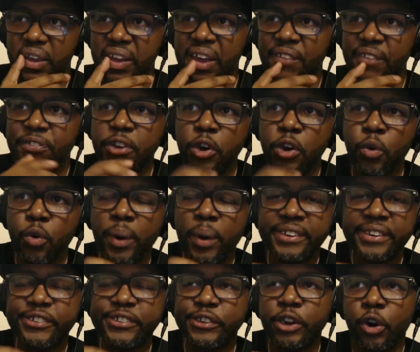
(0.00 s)
If you
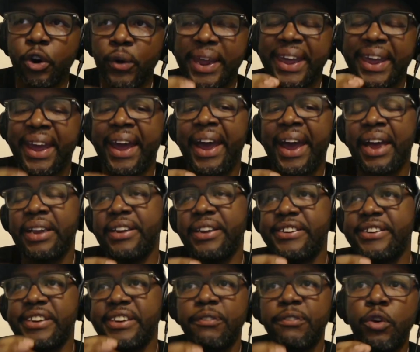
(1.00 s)
wasn't so
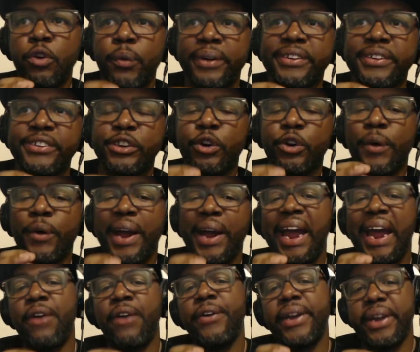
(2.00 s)
callous, if you wasn't so
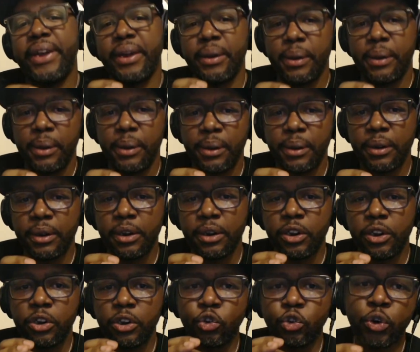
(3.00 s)
arrogant,
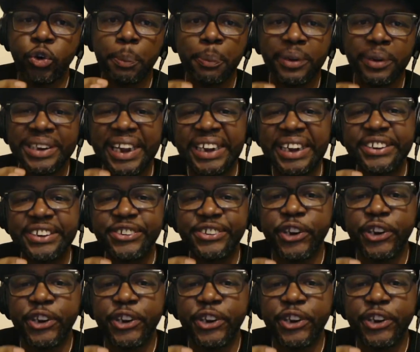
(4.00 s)
Triple H,